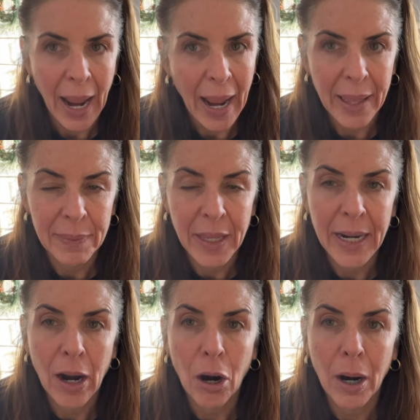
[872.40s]
and
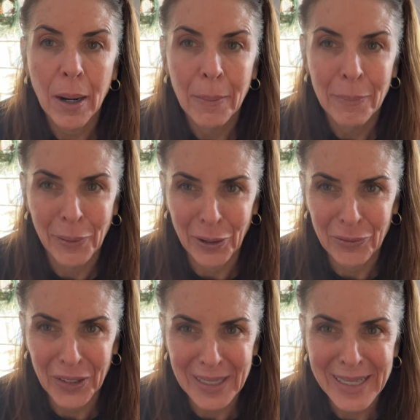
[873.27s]
they are
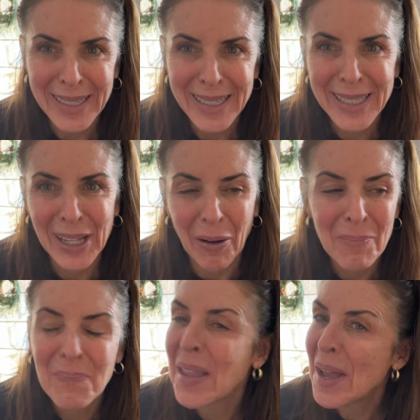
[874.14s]
perfect.
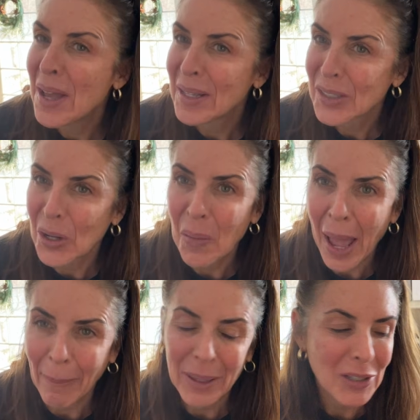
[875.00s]
So
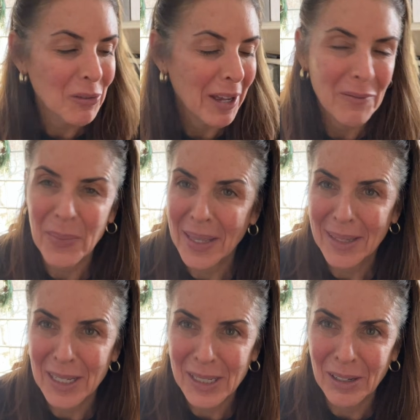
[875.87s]
happy to have made
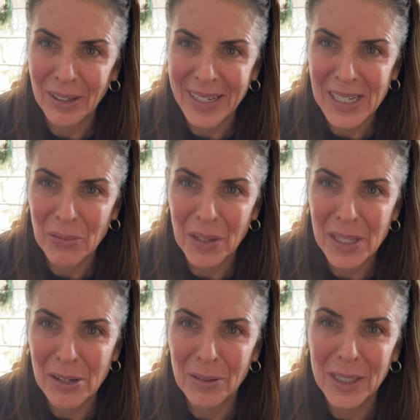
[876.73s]
these cookies with
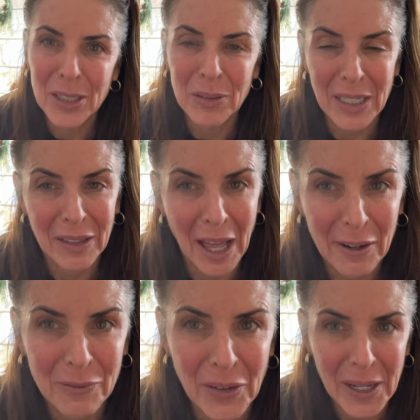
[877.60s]
you. This was a
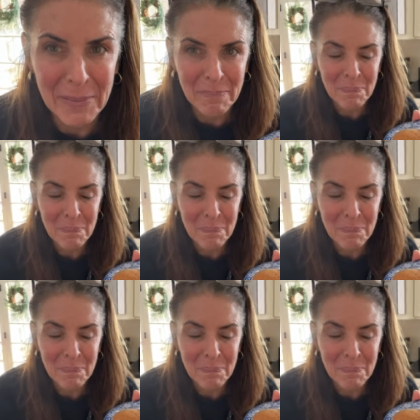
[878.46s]
lot of fun.